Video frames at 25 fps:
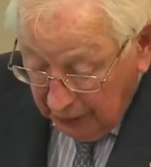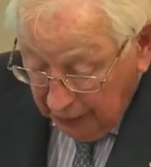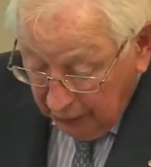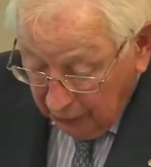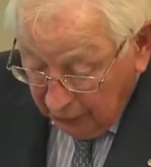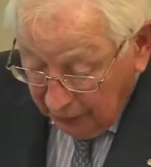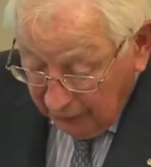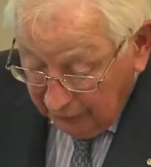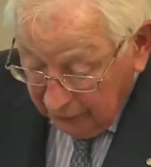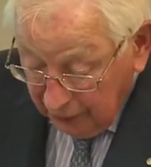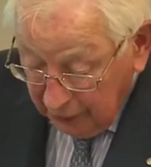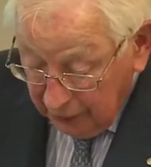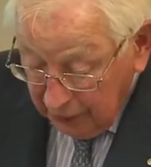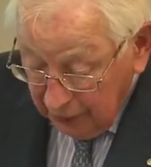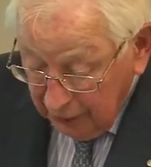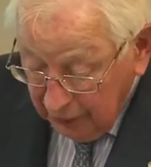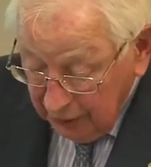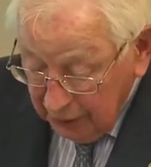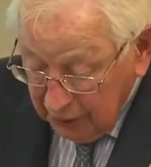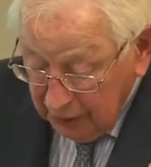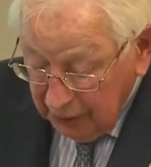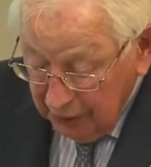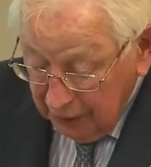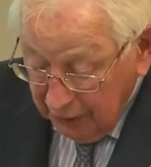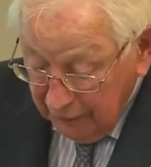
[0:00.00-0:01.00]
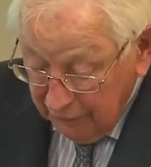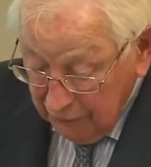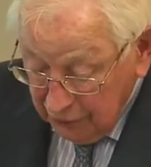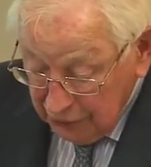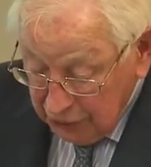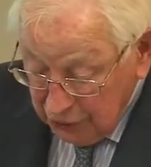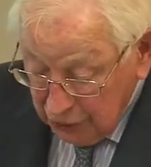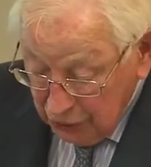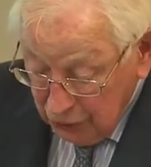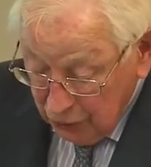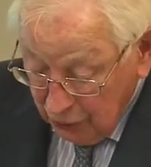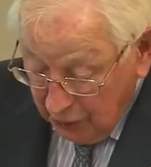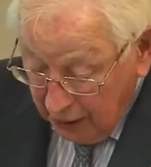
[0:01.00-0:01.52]
It is legitimate,
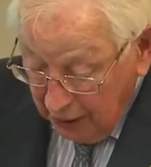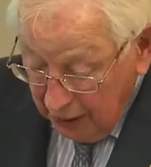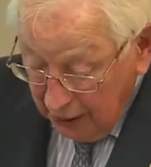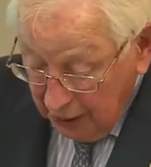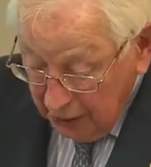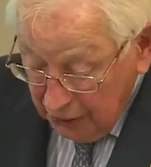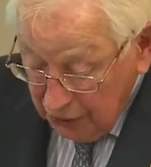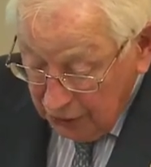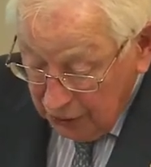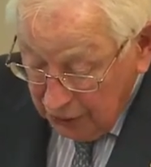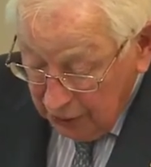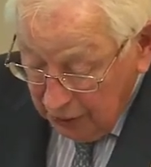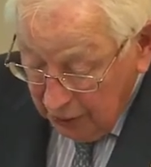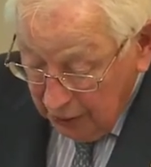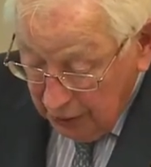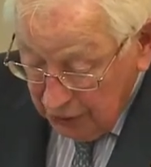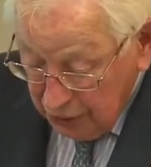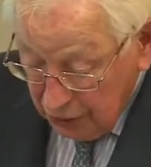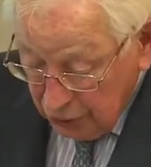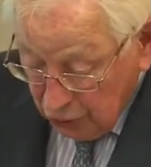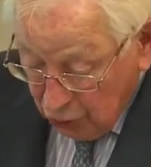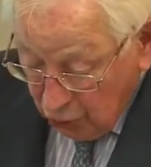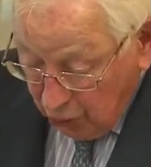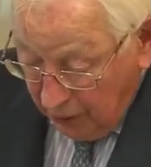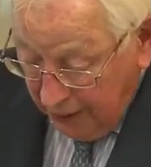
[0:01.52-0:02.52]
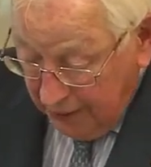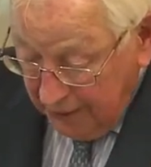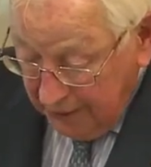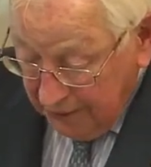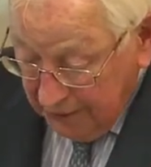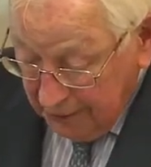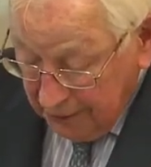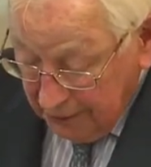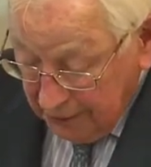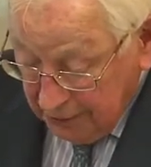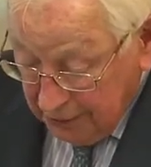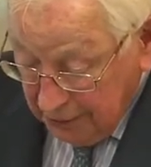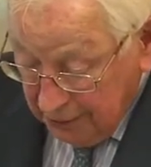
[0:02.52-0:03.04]
however, to give a
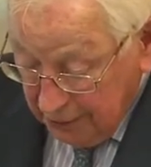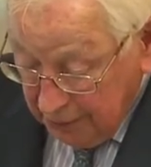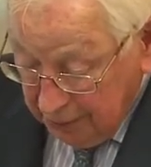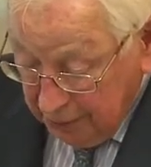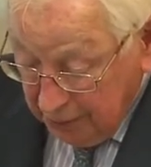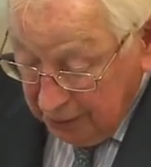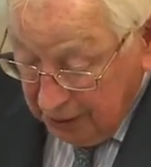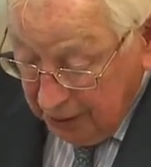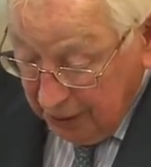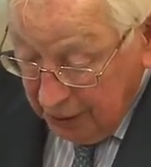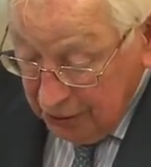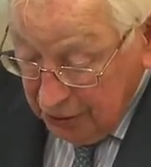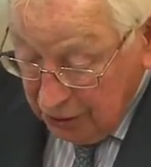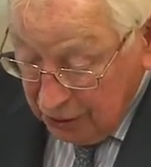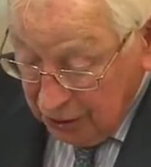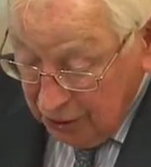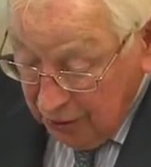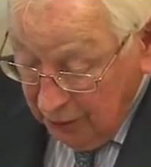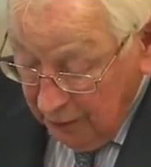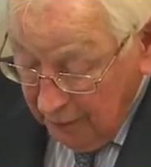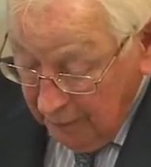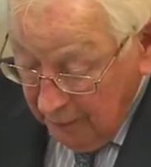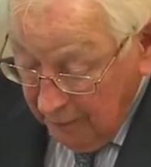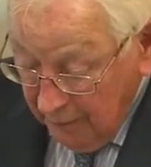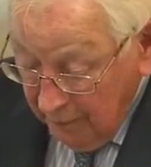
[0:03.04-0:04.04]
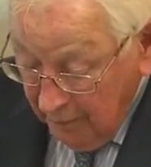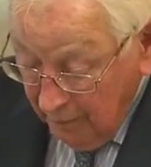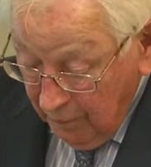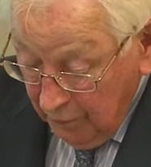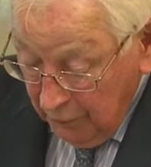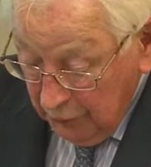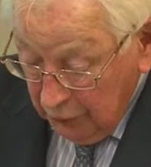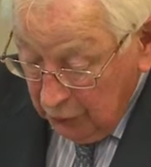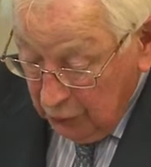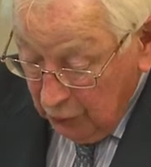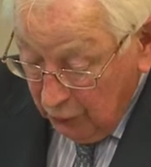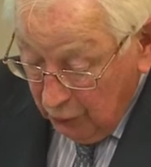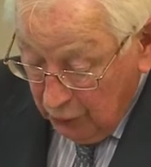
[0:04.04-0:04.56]
strained
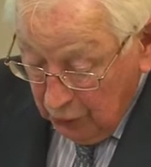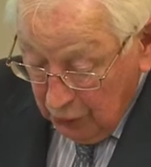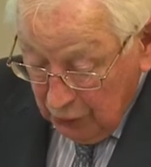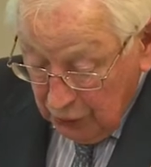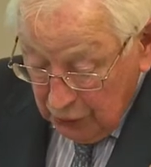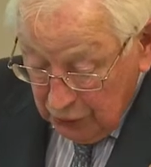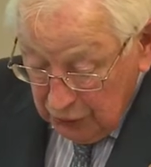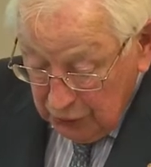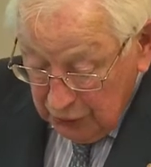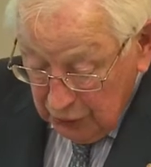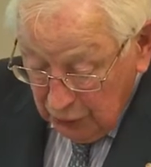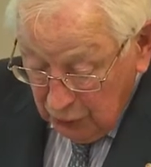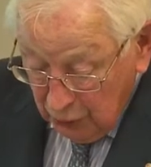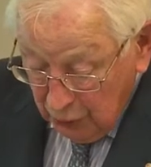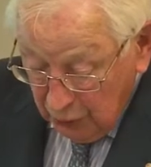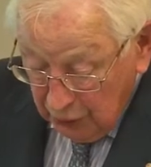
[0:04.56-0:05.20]
interpretation